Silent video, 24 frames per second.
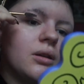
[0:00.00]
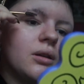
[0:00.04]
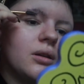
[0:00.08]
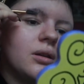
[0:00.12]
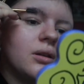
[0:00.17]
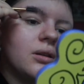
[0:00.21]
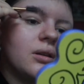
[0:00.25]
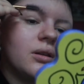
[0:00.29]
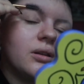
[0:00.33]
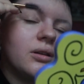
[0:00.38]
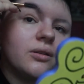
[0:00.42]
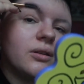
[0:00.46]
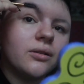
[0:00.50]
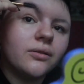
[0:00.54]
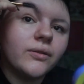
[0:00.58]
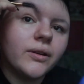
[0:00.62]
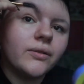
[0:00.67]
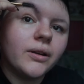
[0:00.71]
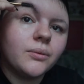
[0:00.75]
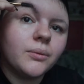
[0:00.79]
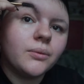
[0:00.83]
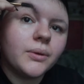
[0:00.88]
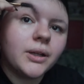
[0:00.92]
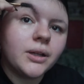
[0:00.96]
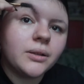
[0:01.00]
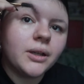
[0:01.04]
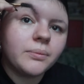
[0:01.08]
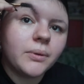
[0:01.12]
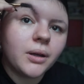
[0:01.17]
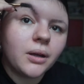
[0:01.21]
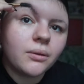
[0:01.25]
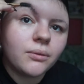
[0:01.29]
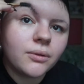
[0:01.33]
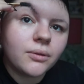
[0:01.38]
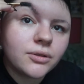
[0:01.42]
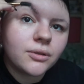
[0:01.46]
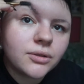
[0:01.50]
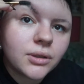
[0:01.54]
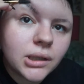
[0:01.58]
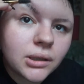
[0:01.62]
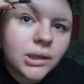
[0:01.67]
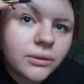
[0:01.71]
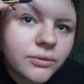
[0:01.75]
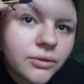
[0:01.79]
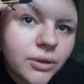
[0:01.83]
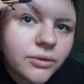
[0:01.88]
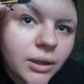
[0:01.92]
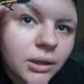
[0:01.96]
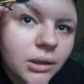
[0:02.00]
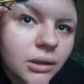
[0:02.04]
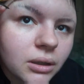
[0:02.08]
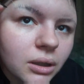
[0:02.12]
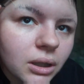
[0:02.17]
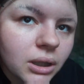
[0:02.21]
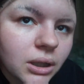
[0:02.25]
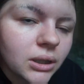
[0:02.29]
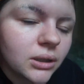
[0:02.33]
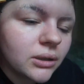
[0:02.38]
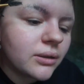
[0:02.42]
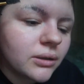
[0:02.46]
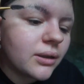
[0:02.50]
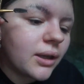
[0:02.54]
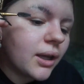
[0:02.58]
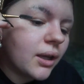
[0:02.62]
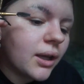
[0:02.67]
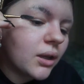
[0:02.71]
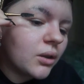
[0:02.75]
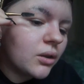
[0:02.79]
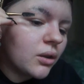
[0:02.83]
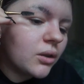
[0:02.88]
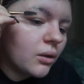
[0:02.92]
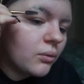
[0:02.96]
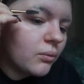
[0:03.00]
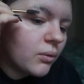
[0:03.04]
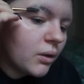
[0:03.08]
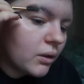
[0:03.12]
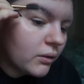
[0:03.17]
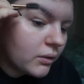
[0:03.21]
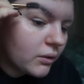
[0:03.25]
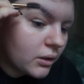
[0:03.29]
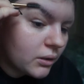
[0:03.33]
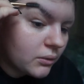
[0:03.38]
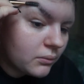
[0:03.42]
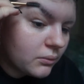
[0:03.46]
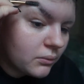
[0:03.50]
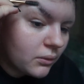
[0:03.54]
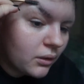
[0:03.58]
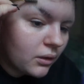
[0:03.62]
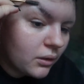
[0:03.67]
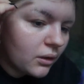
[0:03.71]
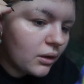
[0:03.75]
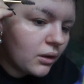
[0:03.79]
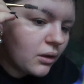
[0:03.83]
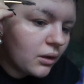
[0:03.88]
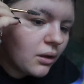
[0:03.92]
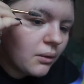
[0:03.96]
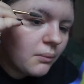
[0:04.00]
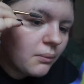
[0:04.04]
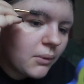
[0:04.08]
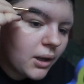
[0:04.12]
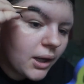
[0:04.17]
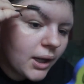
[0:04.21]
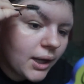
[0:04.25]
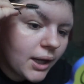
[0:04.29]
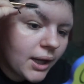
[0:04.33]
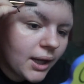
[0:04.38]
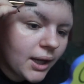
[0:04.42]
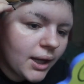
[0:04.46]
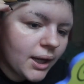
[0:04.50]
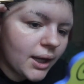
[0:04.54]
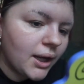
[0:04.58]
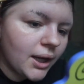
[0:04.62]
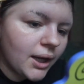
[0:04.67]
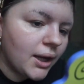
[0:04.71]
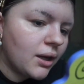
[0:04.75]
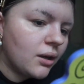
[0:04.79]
This was very weird, but I watch a lot of drag queens, and don't worry, my hair